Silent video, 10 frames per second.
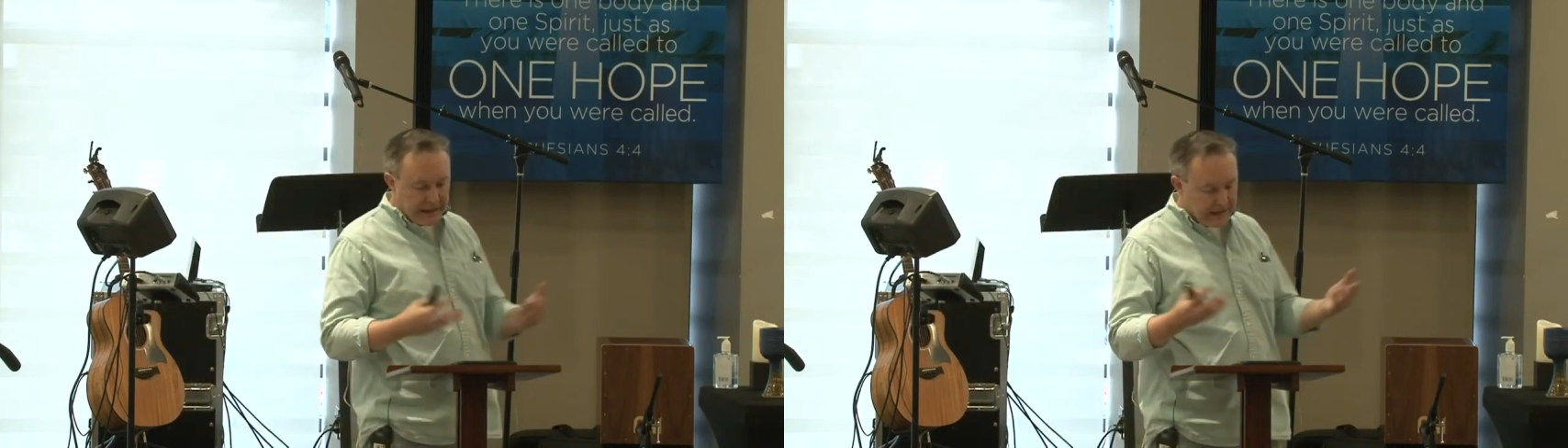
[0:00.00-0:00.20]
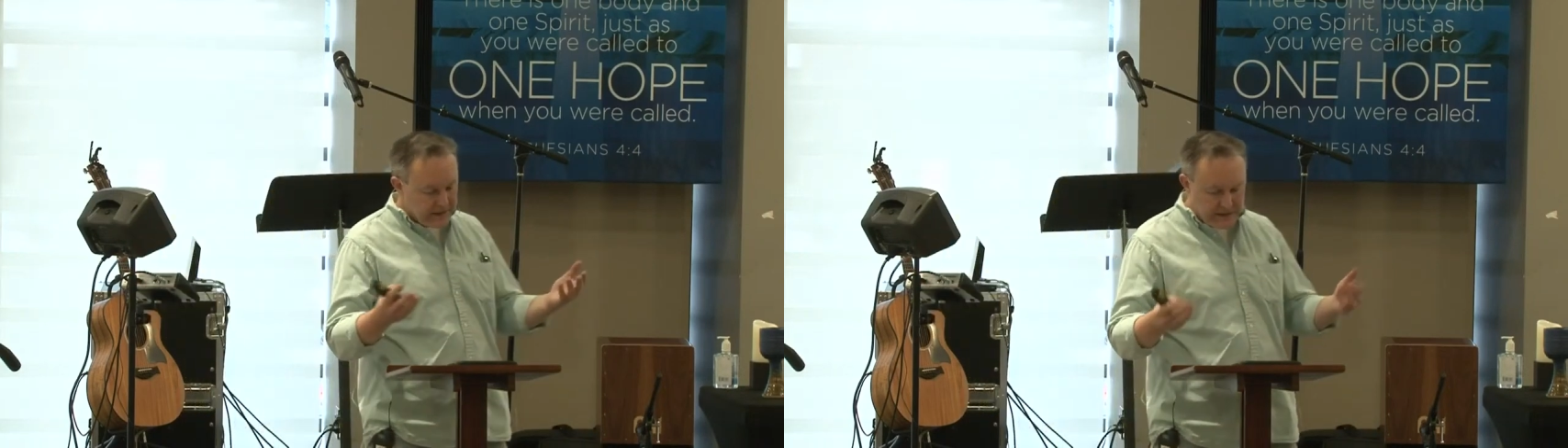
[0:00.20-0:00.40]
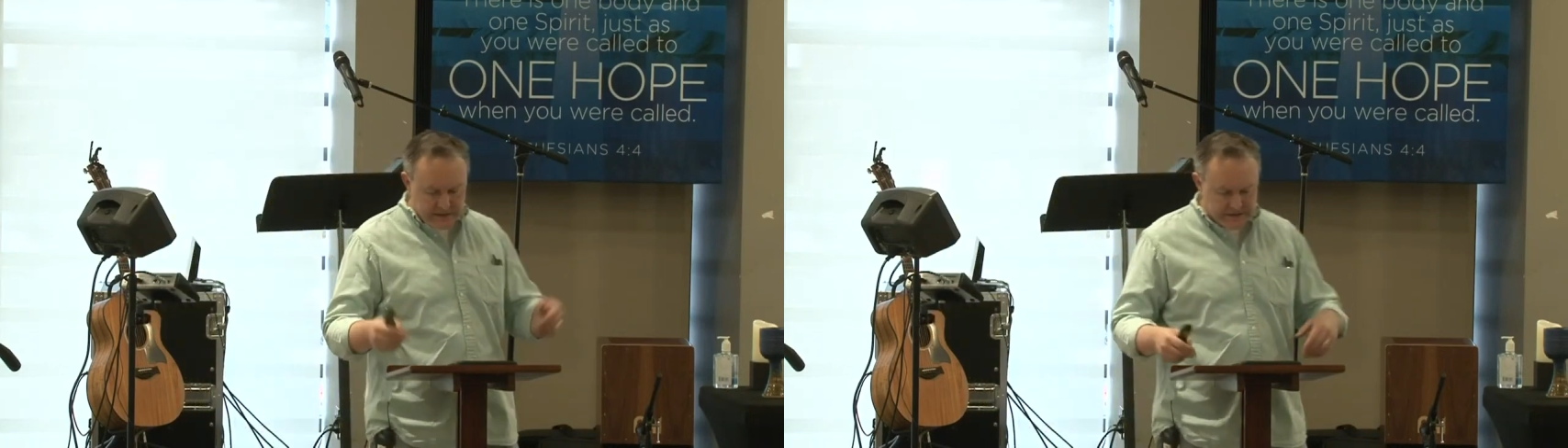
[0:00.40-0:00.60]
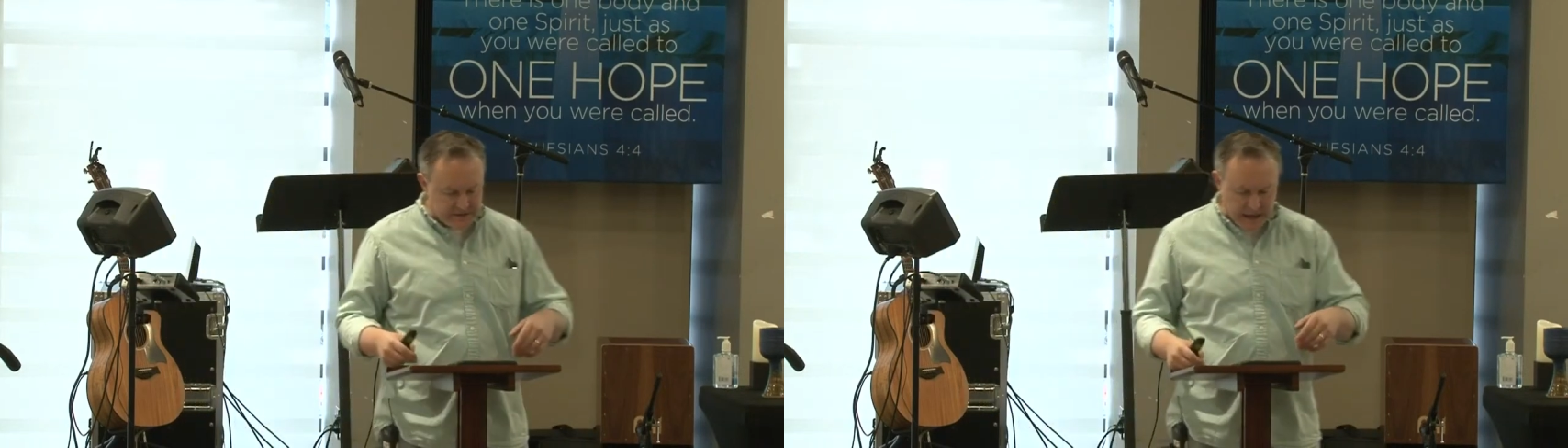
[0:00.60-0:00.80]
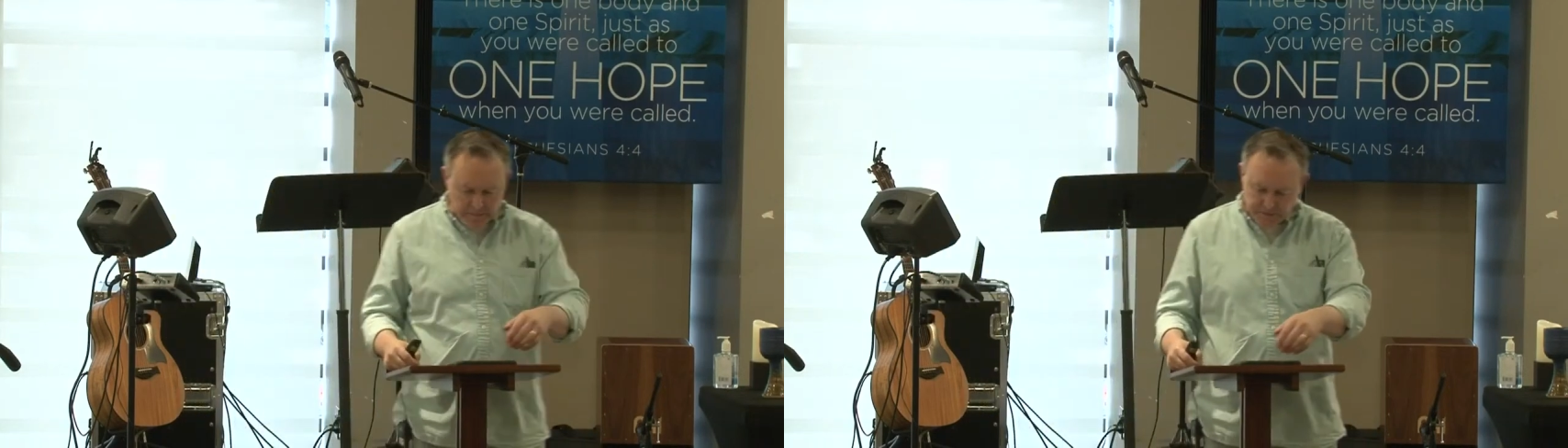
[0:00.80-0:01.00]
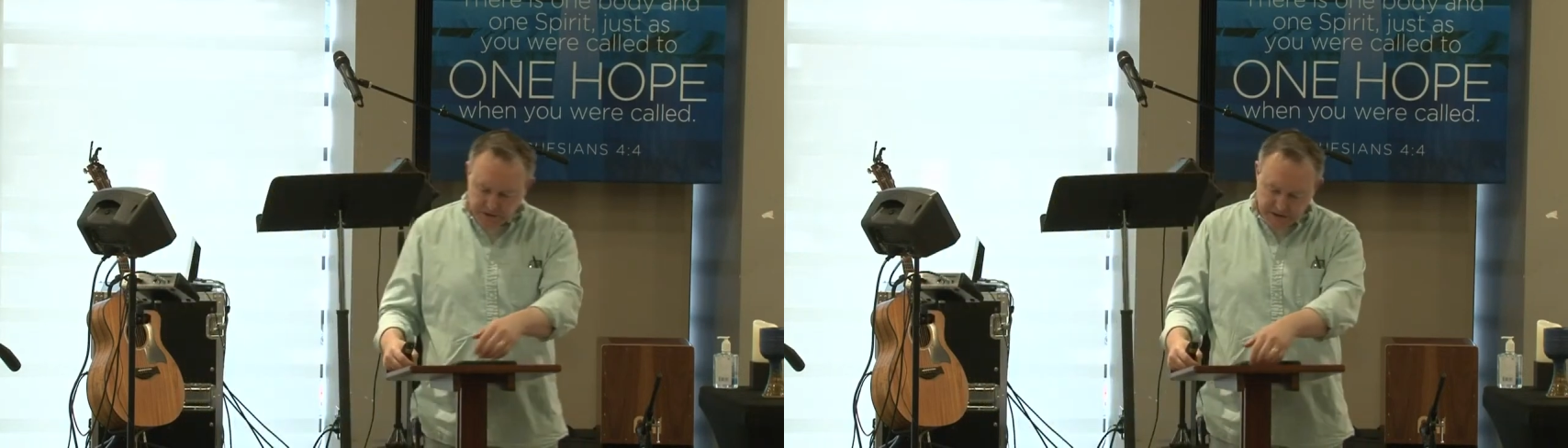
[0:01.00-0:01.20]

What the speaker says: And then the disciples,